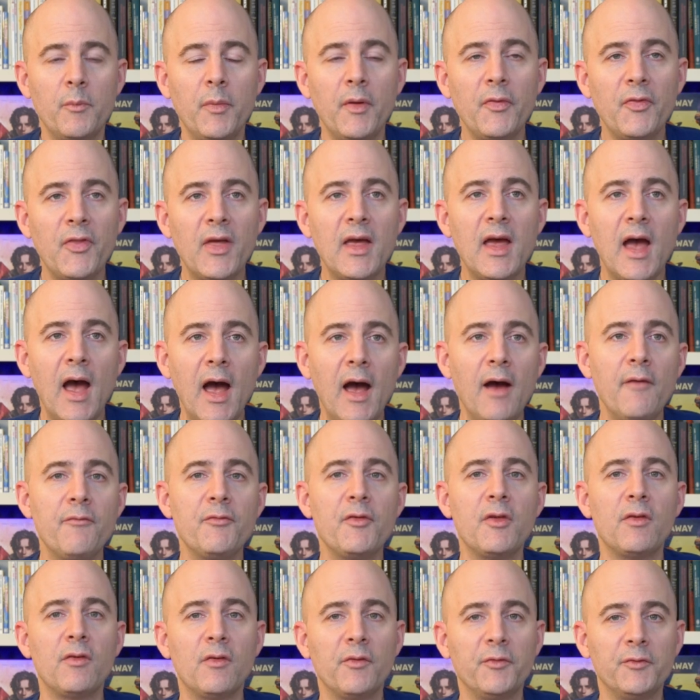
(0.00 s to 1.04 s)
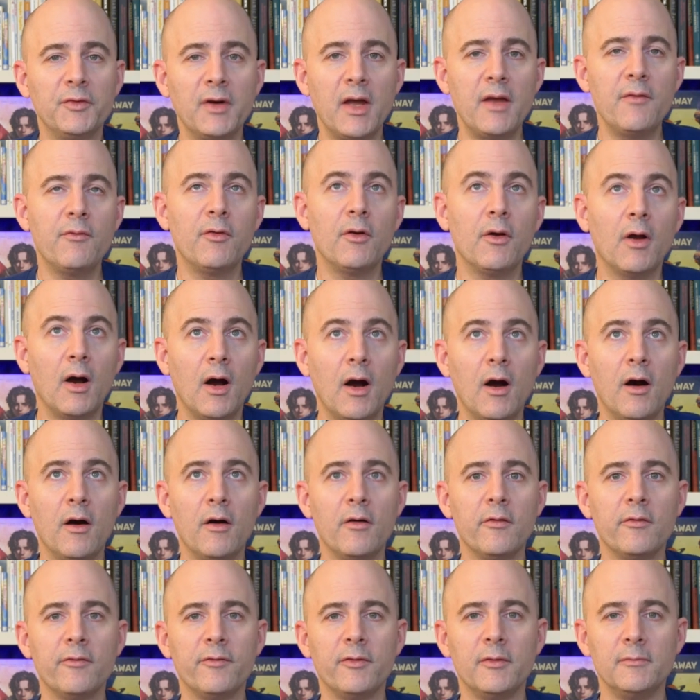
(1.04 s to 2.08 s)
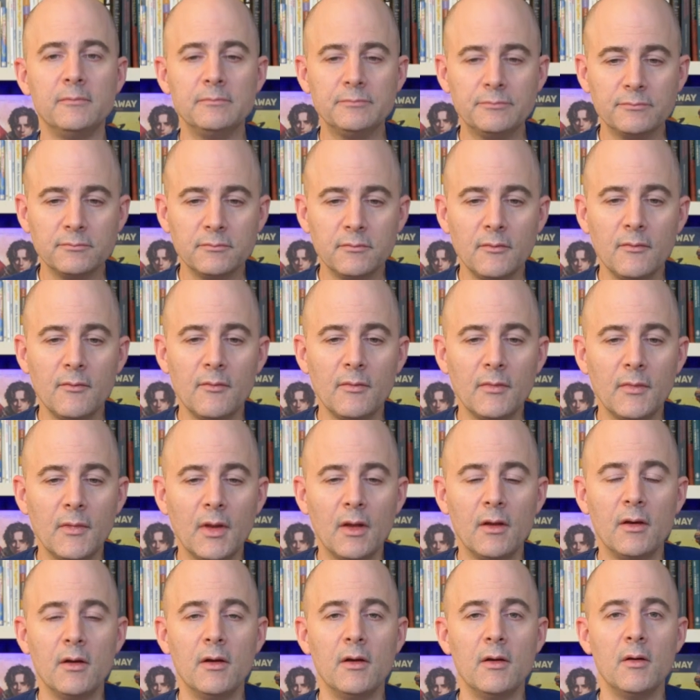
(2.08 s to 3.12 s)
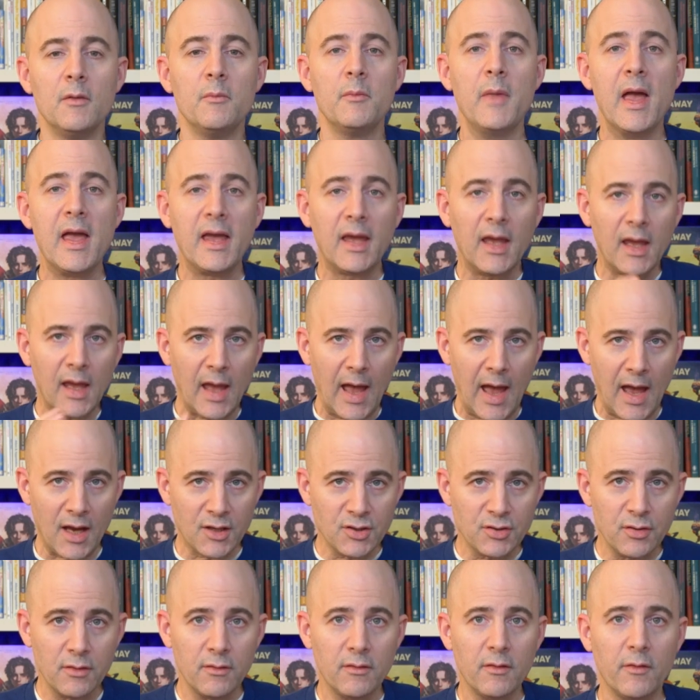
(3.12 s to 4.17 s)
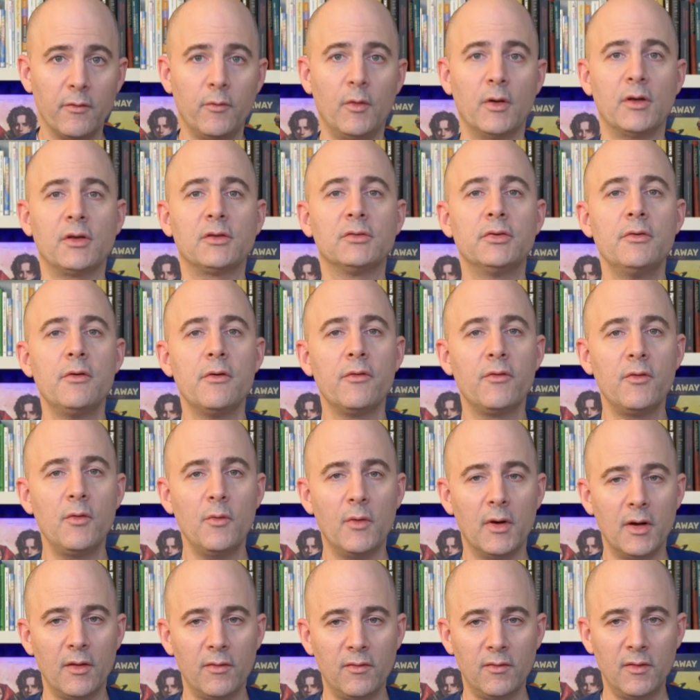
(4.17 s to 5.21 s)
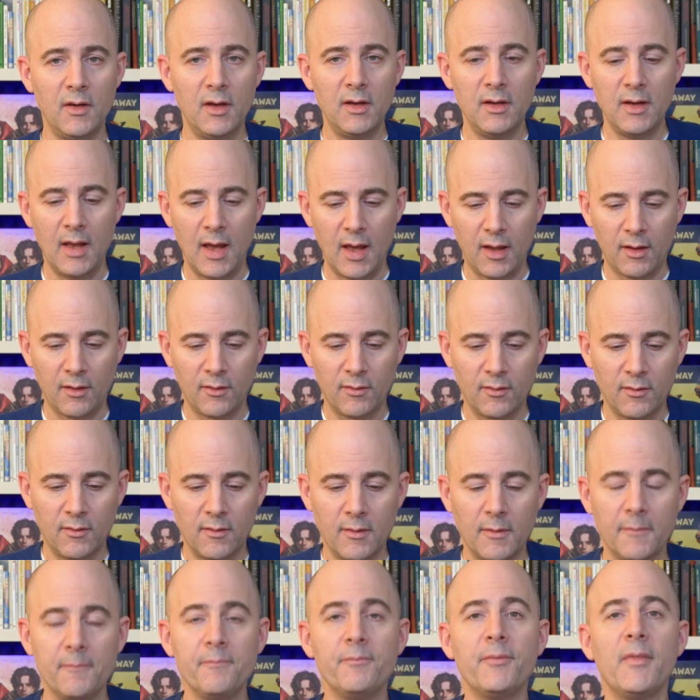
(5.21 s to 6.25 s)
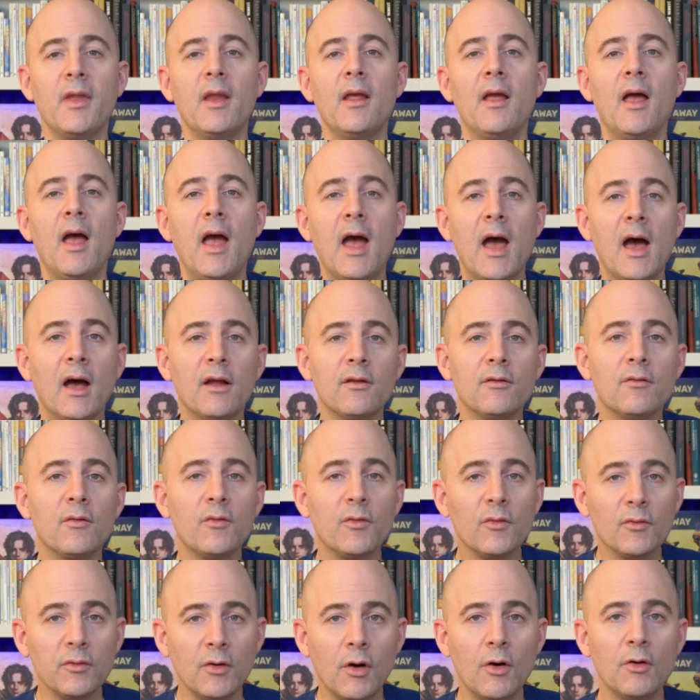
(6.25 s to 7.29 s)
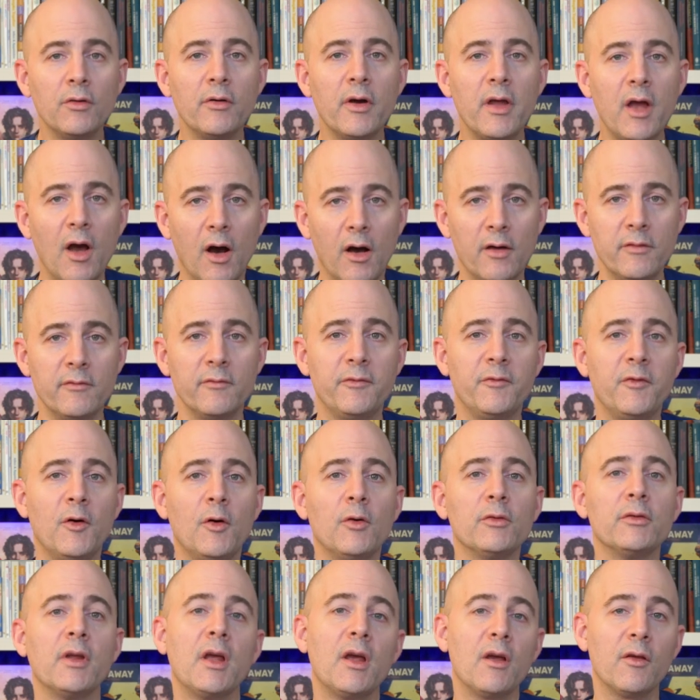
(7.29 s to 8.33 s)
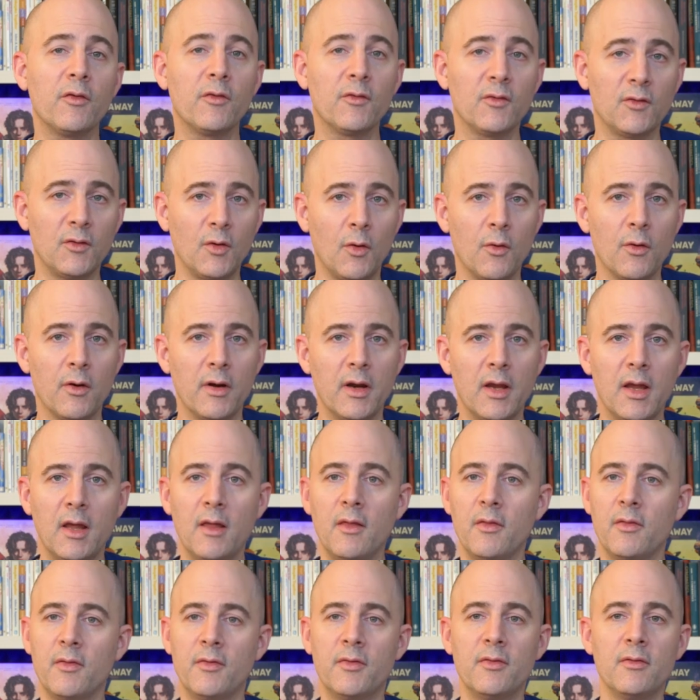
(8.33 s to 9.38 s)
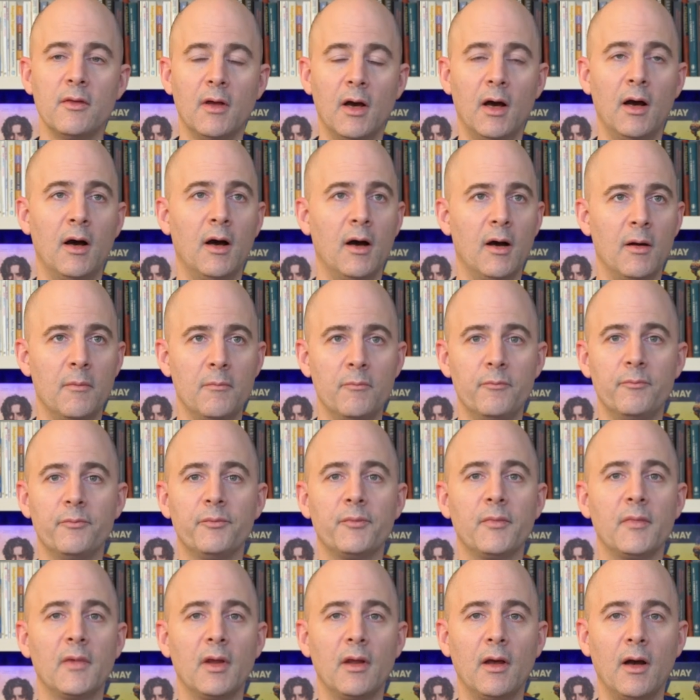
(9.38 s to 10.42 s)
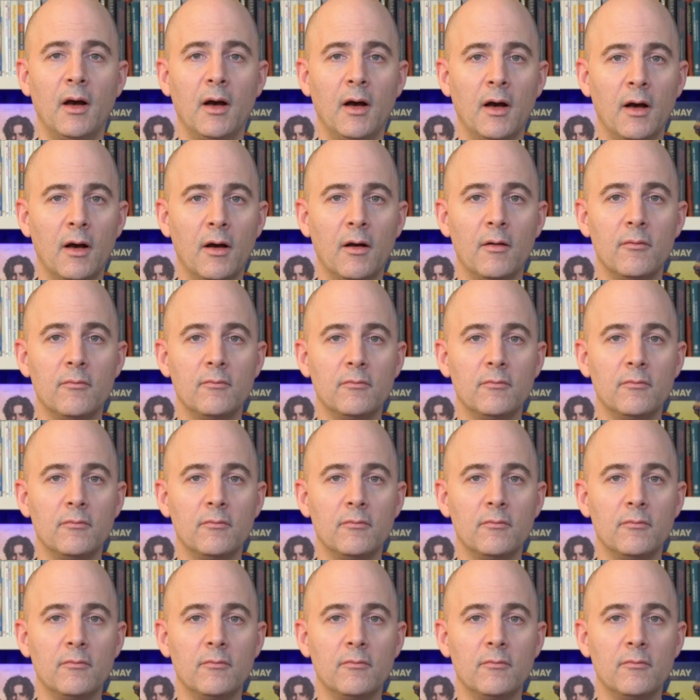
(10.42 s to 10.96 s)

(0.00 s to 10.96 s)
but they have this flavor of making actions of what clues you want to see next, and slowly unfolding a story, a